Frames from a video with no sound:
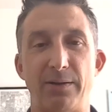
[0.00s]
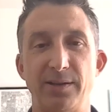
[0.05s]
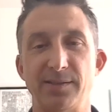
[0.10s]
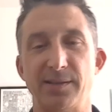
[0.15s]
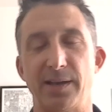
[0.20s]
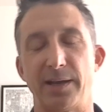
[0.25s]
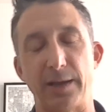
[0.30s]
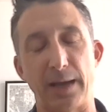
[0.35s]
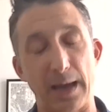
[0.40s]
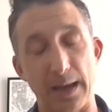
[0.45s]
And
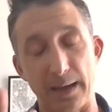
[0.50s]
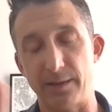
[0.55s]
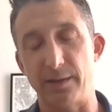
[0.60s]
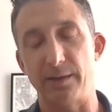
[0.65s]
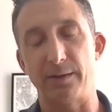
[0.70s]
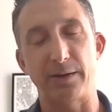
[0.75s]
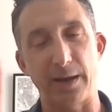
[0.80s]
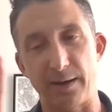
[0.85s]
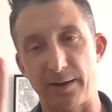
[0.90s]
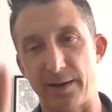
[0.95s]
he's like,
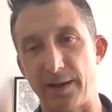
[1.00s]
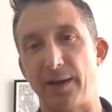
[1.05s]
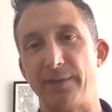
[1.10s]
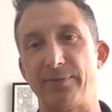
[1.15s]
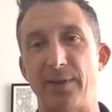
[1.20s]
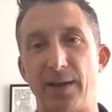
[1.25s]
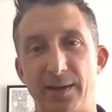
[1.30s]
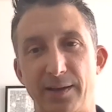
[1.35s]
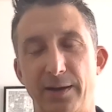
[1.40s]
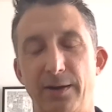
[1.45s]
okay, I
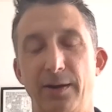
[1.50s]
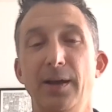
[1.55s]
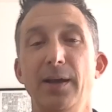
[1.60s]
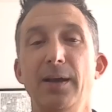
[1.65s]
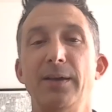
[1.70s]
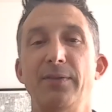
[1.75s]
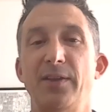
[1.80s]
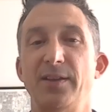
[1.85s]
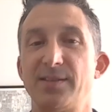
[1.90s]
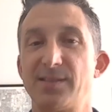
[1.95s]
think. And
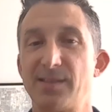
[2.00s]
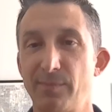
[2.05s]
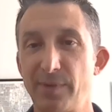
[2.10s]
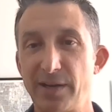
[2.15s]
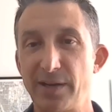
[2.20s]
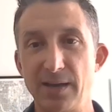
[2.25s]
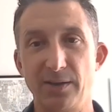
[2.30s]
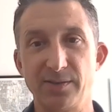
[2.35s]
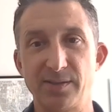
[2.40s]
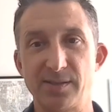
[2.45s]
then
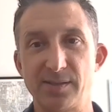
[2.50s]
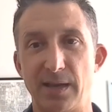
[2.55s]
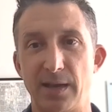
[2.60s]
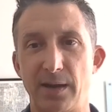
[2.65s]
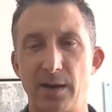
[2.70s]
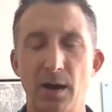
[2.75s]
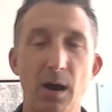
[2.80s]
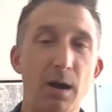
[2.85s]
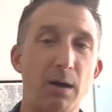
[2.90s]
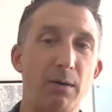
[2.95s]
somebody else
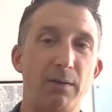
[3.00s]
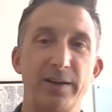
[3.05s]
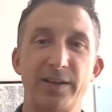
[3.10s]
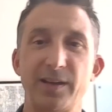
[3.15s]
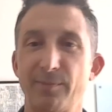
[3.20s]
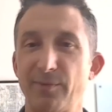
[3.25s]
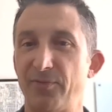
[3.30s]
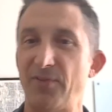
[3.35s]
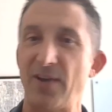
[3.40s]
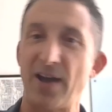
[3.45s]
said, oh,
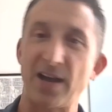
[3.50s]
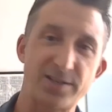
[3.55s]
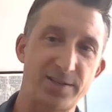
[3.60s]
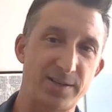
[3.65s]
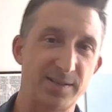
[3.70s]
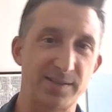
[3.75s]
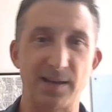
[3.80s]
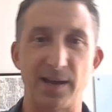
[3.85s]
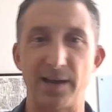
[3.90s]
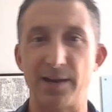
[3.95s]
like, I'm a
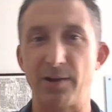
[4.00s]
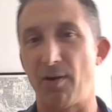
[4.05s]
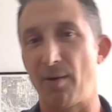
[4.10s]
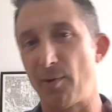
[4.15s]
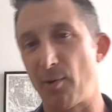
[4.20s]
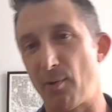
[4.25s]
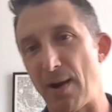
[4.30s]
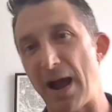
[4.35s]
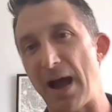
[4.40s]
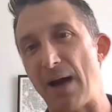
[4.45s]
fashion designer,
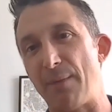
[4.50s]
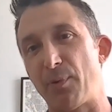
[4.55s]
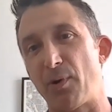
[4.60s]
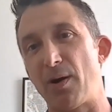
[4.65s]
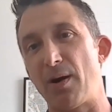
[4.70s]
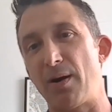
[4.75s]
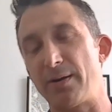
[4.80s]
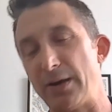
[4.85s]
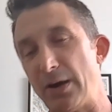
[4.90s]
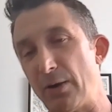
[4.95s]
I'm a
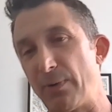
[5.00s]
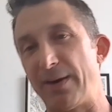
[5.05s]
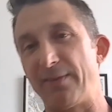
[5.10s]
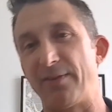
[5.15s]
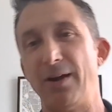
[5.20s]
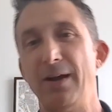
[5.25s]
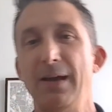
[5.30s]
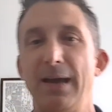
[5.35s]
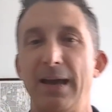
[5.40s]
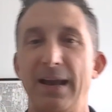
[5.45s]
rapper,
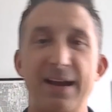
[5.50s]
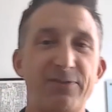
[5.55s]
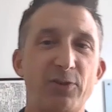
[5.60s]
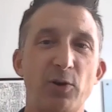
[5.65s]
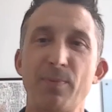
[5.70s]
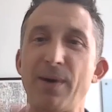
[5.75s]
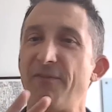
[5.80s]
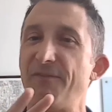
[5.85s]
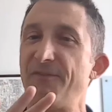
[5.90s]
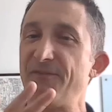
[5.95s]
whatever. And
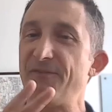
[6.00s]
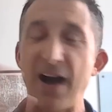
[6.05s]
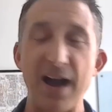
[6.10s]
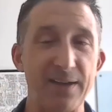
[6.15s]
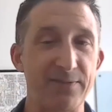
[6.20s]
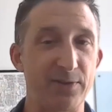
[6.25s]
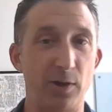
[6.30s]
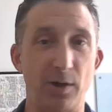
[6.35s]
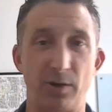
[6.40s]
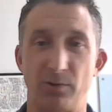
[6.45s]
after about
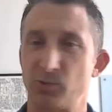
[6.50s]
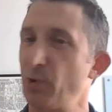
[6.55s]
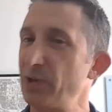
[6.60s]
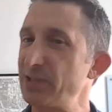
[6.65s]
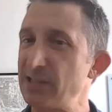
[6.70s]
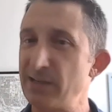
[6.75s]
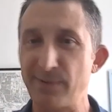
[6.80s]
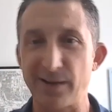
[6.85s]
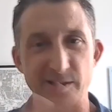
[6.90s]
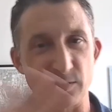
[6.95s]
5 of those,
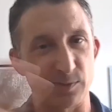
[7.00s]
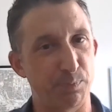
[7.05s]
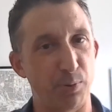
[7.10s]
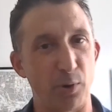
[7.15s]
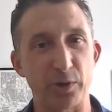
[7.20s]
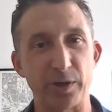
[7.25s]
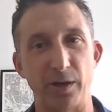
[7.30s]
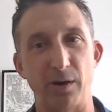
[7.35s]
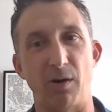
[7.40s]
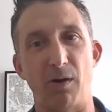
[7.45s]
wasn't about his
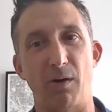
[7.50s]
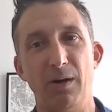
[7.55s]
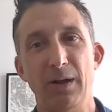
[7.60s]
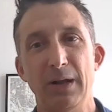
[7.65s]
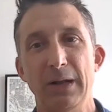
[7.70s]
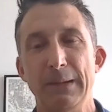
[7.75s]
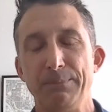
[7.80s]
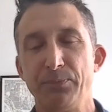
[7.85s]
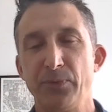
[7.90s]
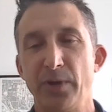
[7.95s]
book at all.
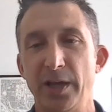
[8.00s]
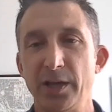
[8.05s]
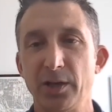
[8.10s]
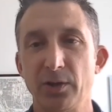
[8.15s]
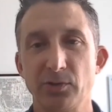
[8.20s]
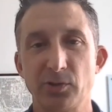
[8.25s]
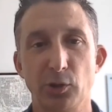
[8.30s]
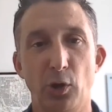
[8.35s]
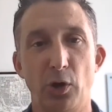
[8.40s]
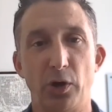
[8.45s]
He
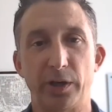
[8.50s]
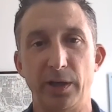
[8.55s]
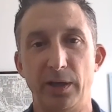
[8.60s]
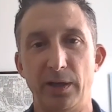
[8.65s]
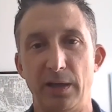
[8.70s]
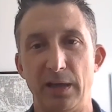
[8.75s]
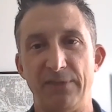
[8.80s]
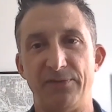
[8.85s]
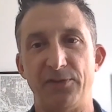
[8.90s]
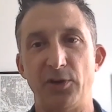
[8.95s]
goes, look,
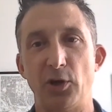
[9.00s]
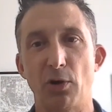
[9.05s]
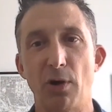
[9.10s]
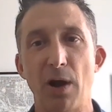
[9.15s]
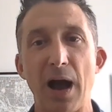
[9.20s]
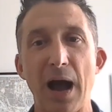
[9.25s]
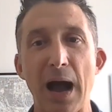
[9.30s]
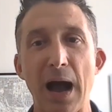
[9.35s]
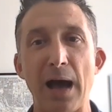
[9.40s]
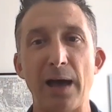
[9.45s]
if
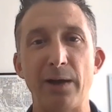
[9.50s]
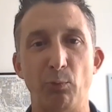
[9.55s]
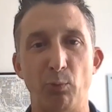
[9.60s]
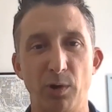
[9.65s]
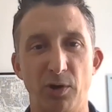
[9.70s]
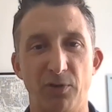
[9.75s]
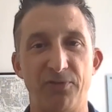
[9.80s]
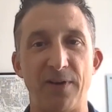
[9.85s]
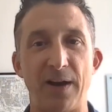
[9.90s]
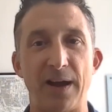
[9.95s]
you're hot,
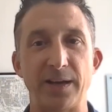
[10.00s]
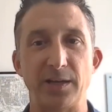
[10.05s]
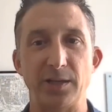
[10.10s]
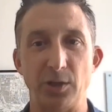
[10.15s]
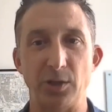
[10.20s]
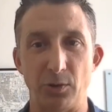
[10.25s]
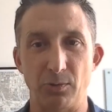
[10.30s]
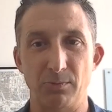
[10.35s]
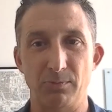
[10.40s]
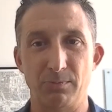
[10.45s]
we'll find
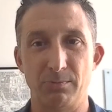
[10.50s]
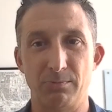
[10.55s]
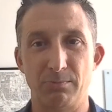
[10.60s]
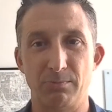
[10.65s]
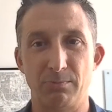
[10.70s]
you.